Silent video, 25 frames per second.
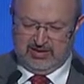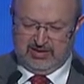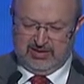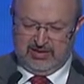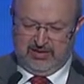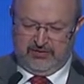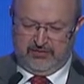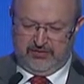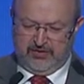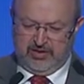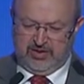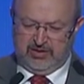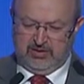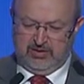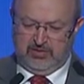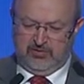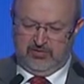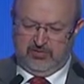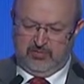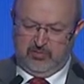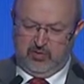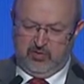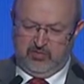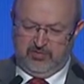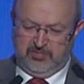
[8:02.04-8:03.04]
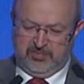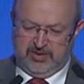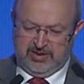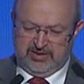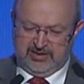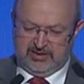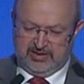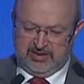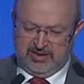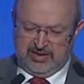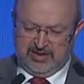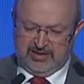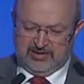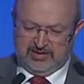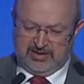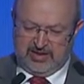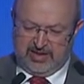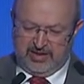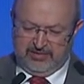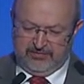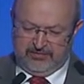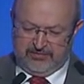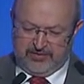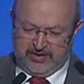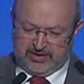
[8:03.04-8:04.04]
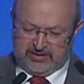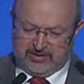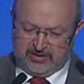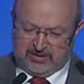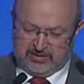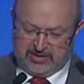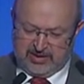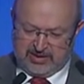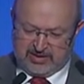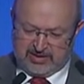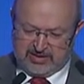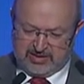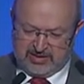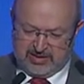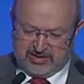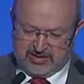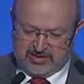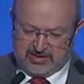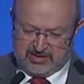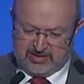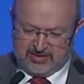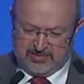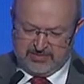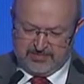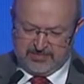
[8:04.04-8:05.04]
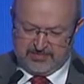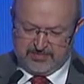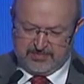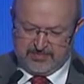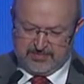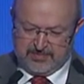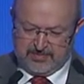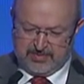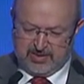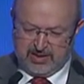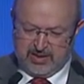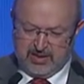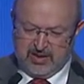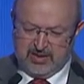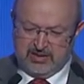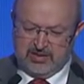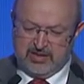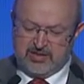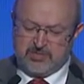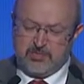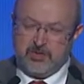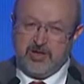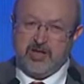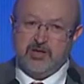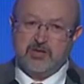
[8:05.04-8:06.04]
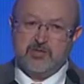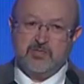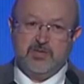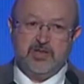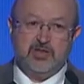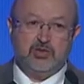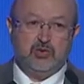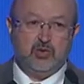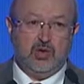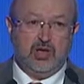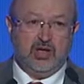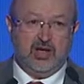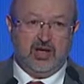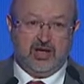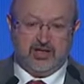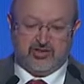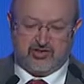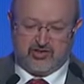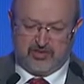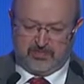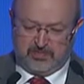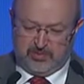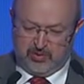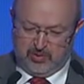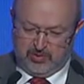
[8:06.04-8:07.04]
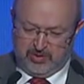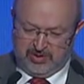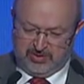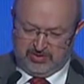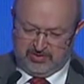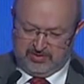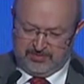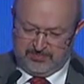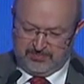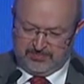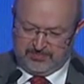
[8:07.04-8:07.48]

their freedom of movement and unfettered access. This brings me to a larger point.